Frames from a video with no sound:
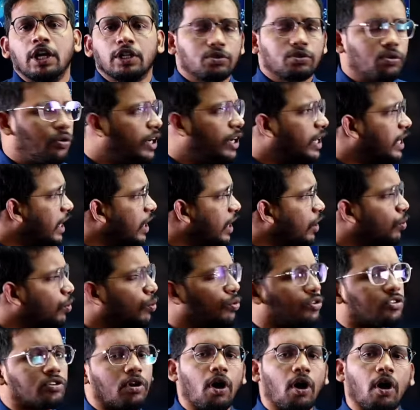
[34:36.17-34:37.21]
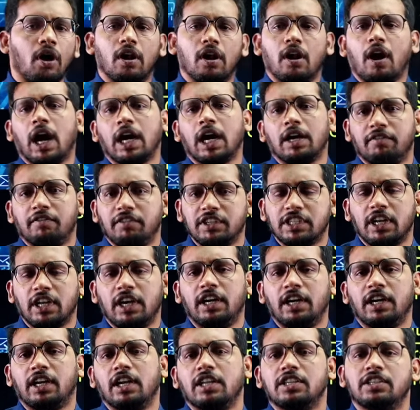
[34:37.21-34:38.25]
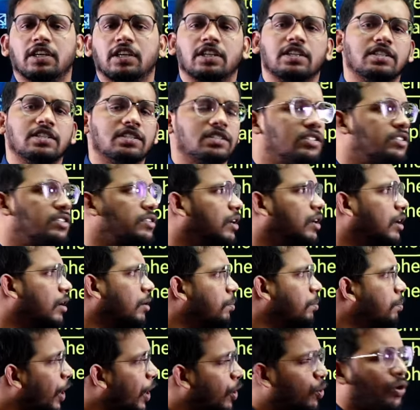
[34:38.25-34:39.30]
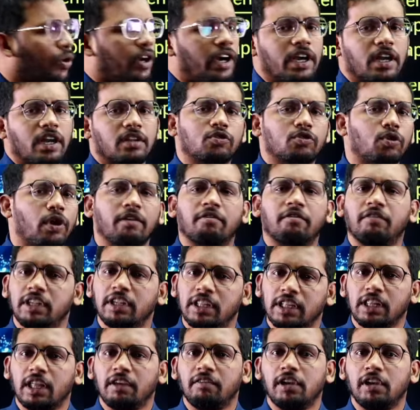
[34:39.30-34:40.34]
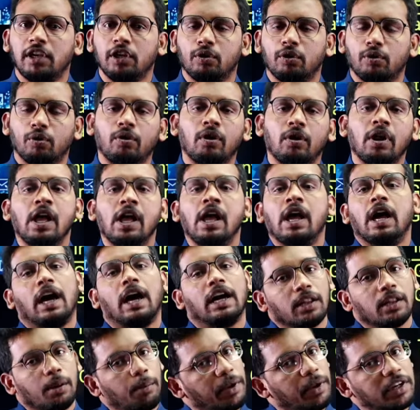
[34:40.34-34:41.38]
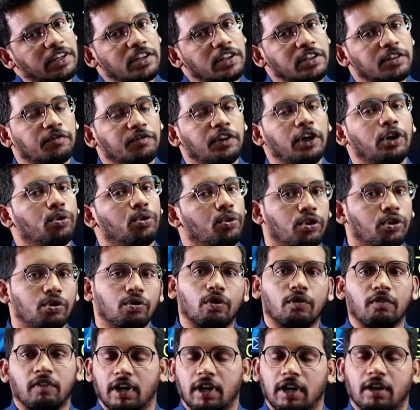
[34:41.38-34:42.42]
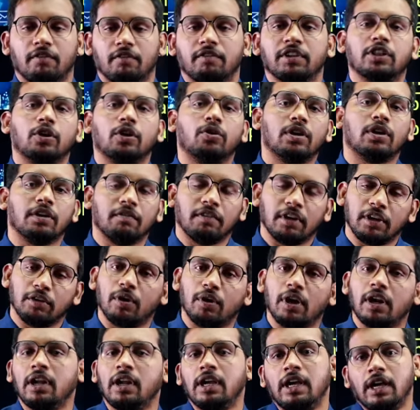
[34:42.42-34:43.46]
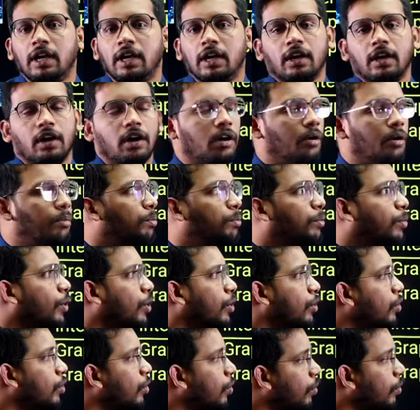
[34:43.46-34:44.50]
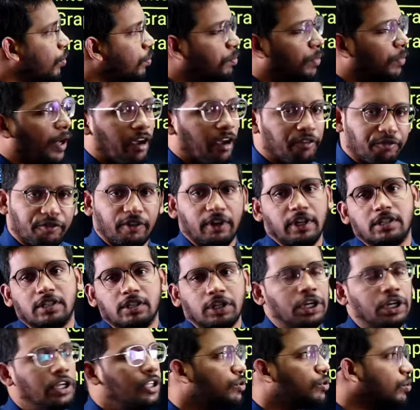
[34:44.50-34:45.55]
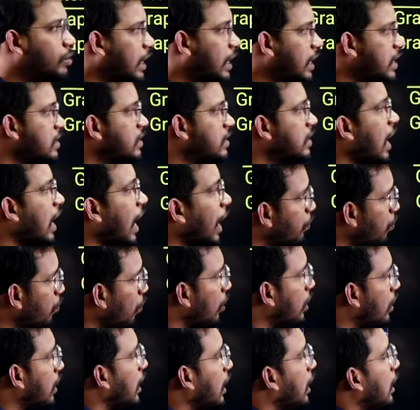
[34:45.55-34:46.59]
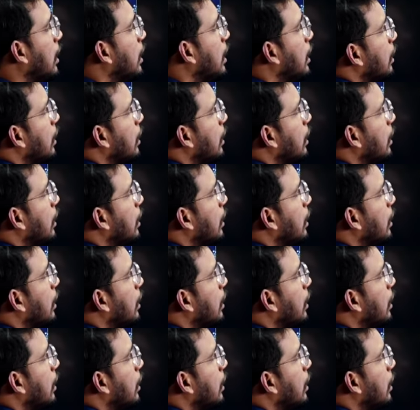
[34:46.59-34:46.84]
So it includes all artificial intelligence, biodata, so everything they will include, and the machines will do your work without even your, efforts. So that is the IoT.